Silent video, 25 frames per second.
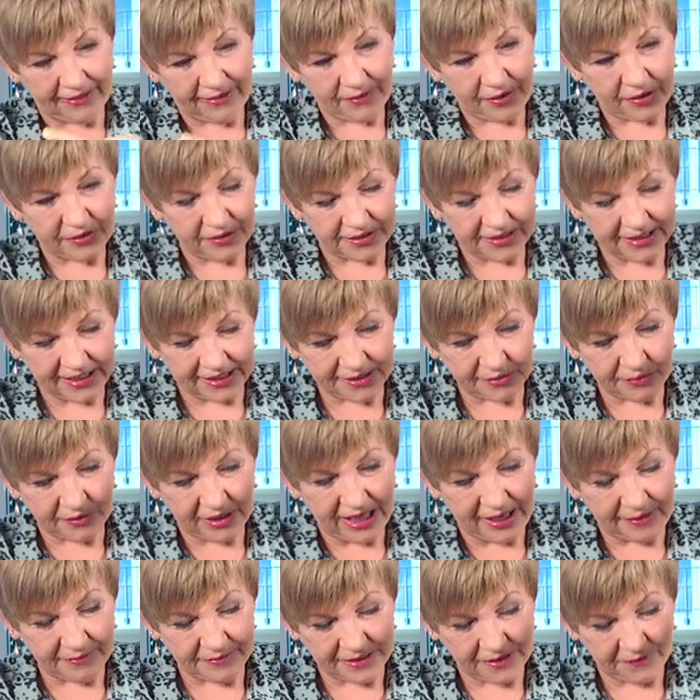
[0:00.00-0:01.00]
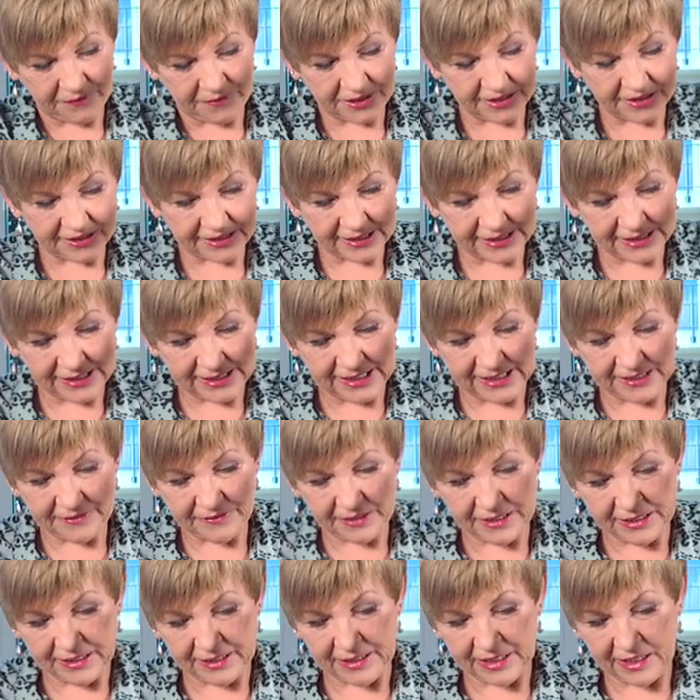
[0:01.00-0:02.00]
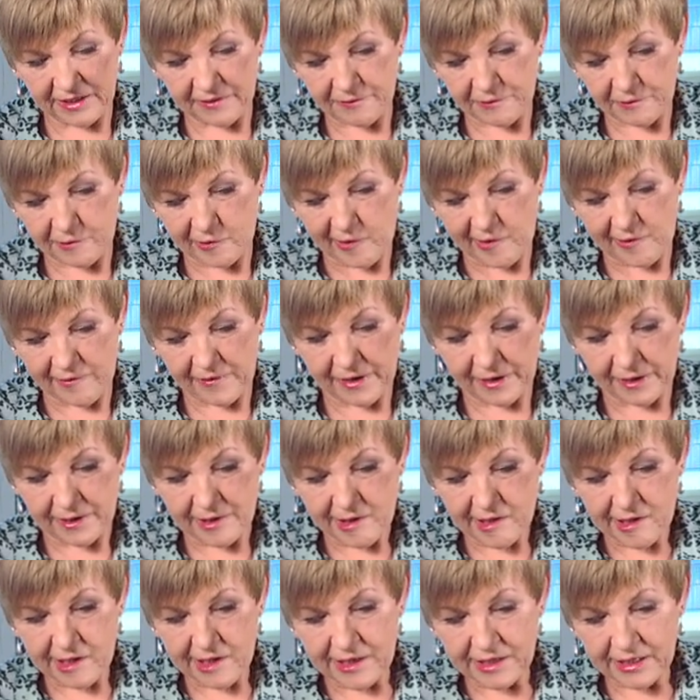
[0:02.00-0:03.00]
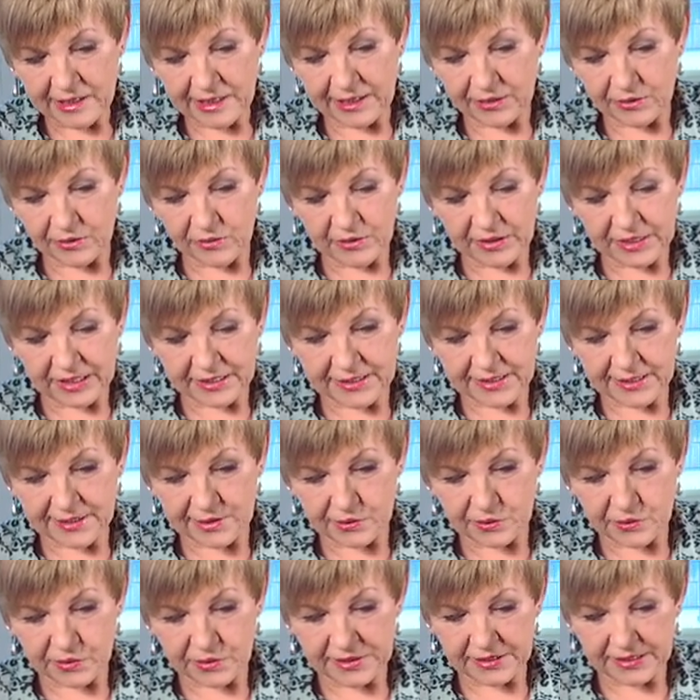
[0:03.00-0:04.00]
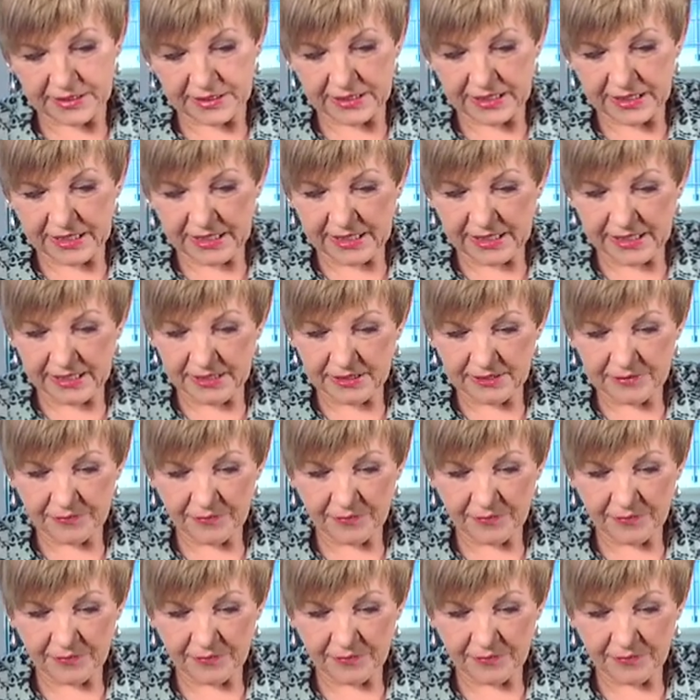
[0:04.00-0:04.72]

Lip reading: Because that's what happens if you just leave it in there forever. Get all that sauce in there.